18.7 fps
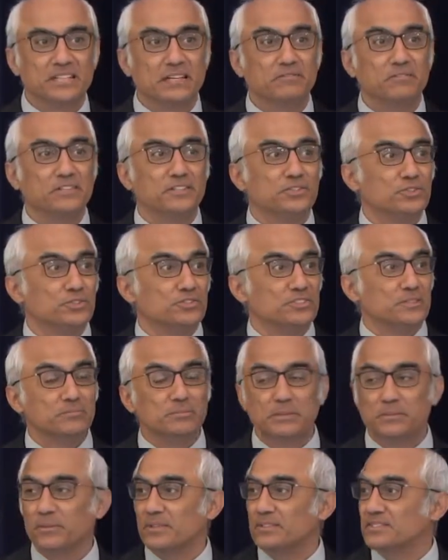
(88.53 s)
I'm very sure some
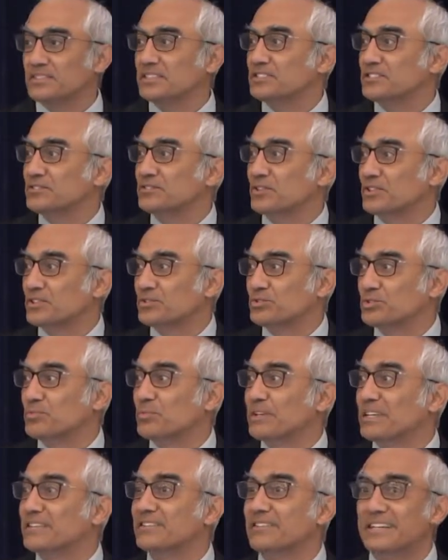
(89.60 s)
people are searching for a Zoom
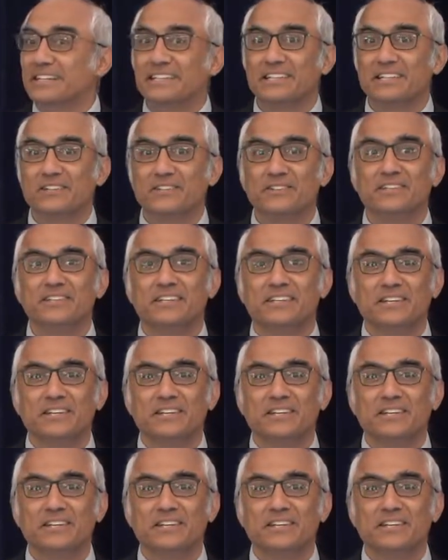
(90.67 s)
link right now,